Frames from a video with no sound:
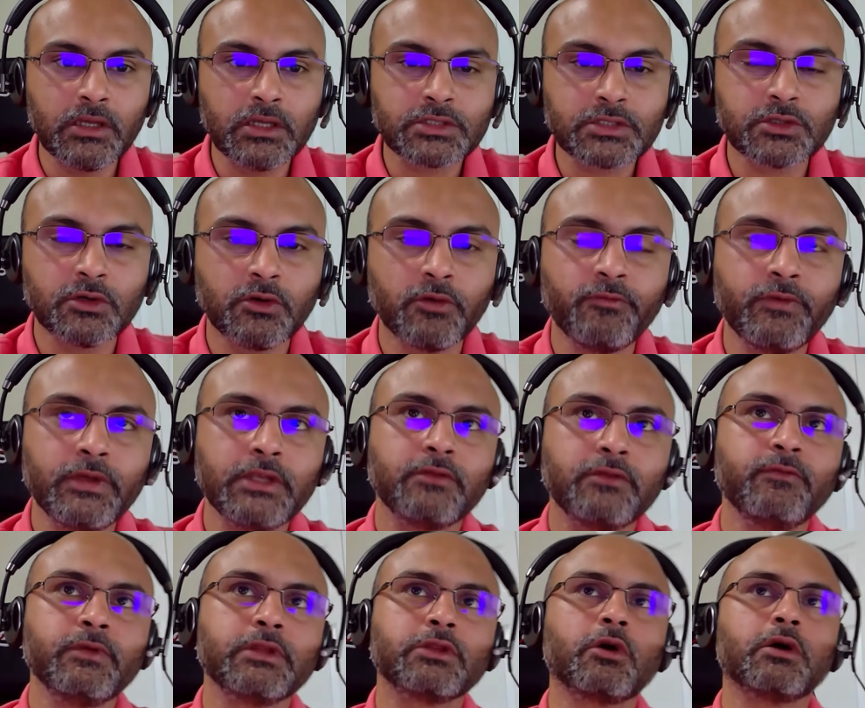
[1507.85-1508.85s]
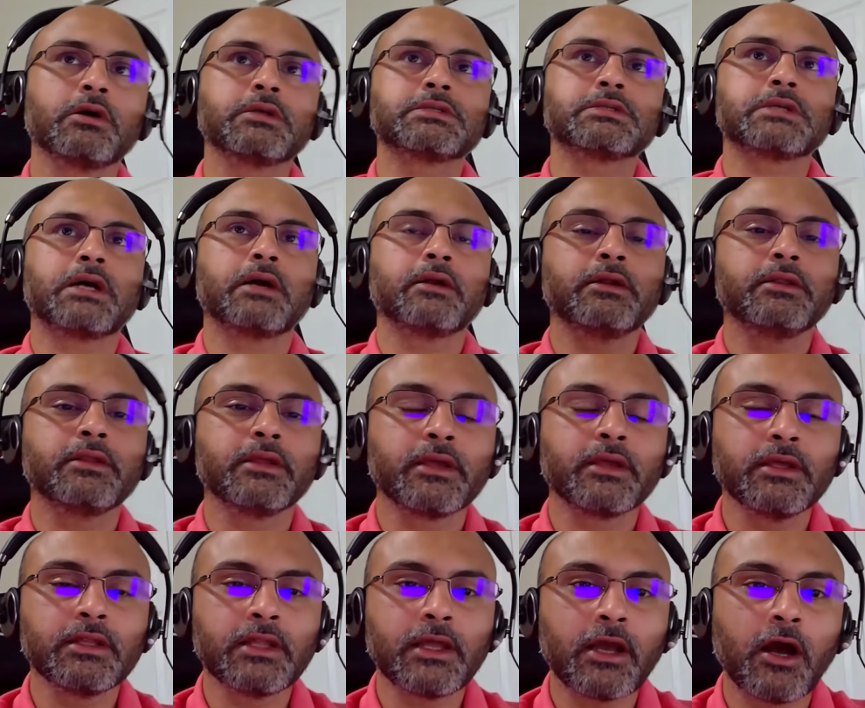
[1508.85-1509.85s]
So started
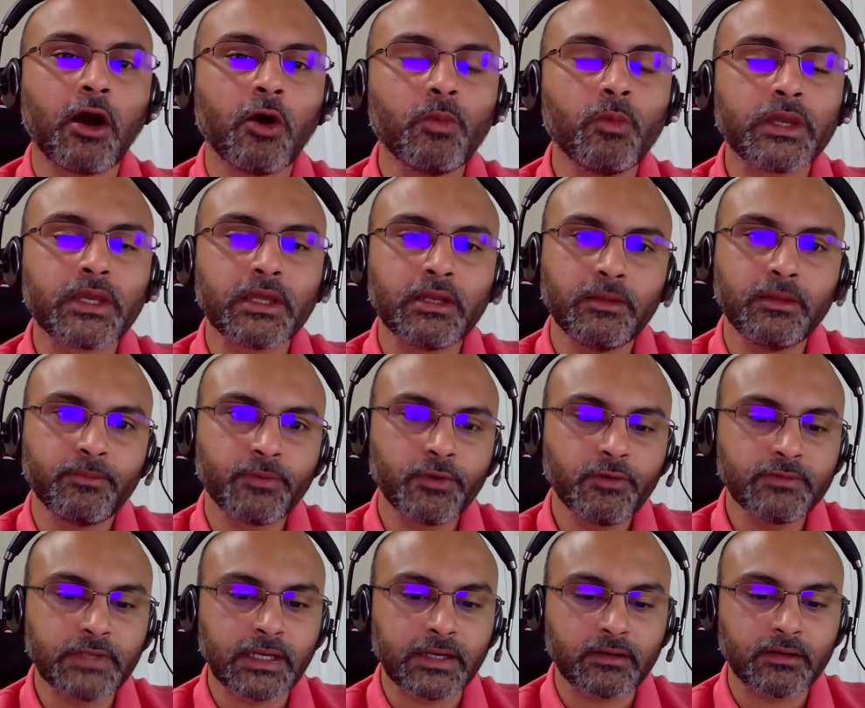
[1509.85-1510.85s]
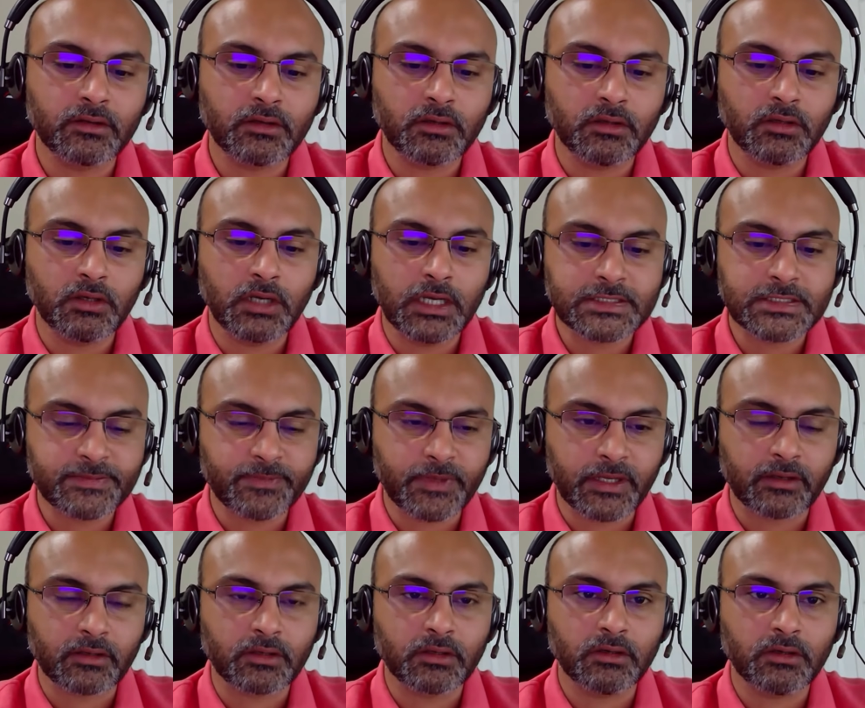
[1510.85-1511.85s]
thinking like how we can improve that
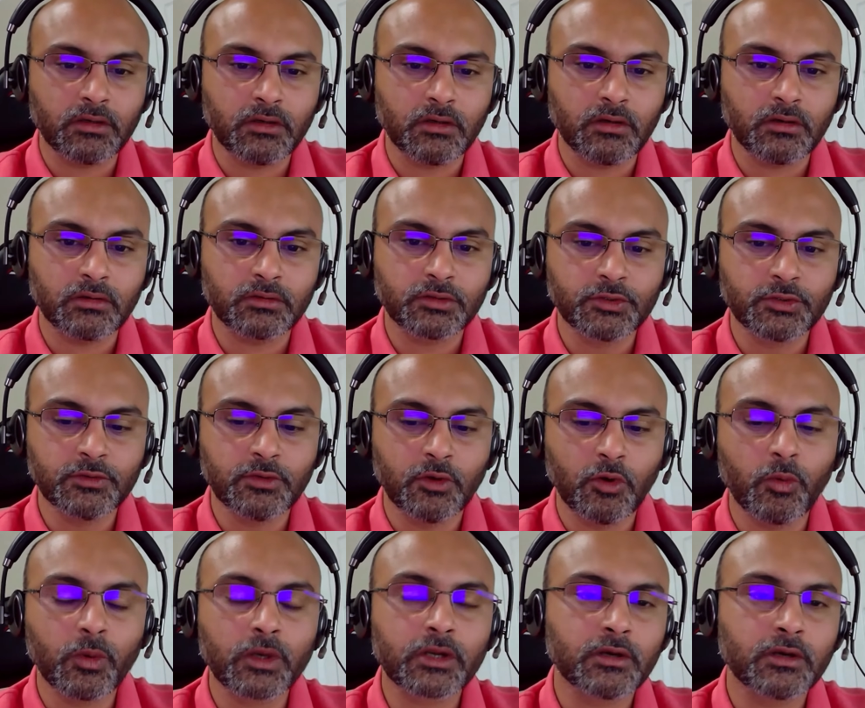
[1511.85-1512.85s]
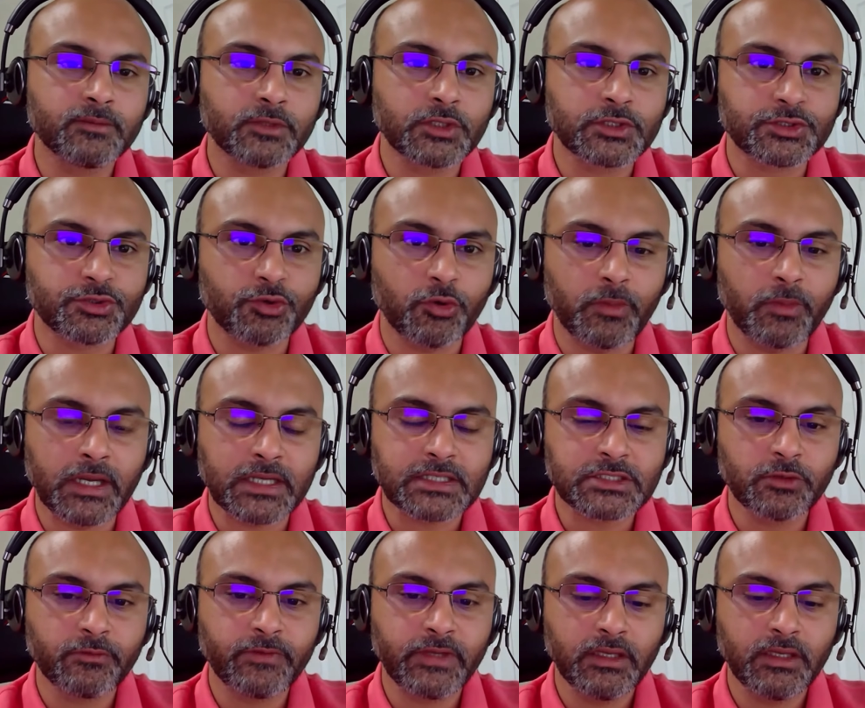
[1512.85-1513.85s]
aspect to overcome those drawbacks.
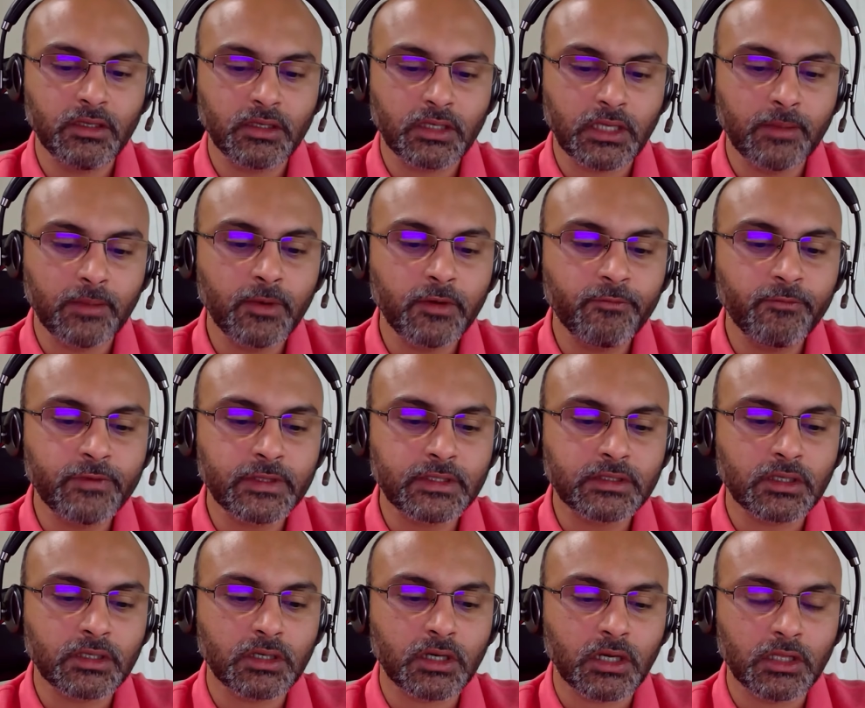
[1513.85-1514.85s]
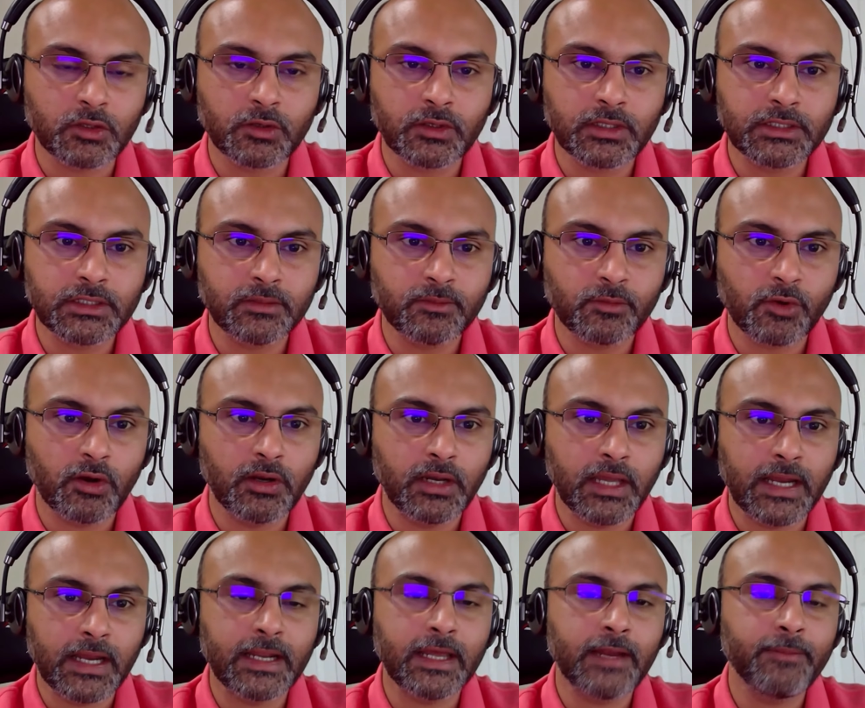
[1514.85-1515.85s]
So we came up with an algorithm called
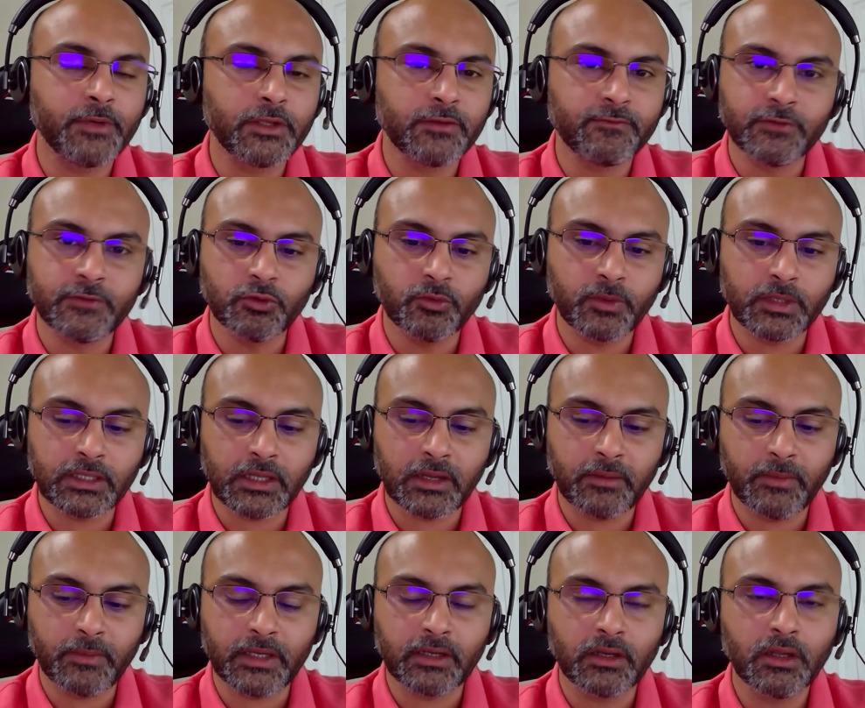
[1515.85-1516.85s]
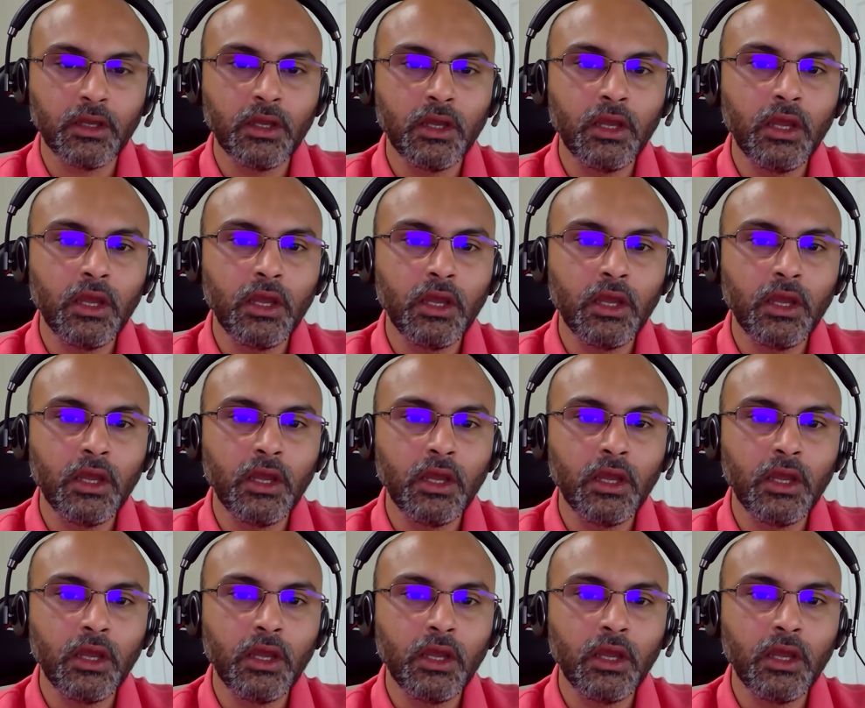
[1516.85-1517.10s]
adaptive loop alignment.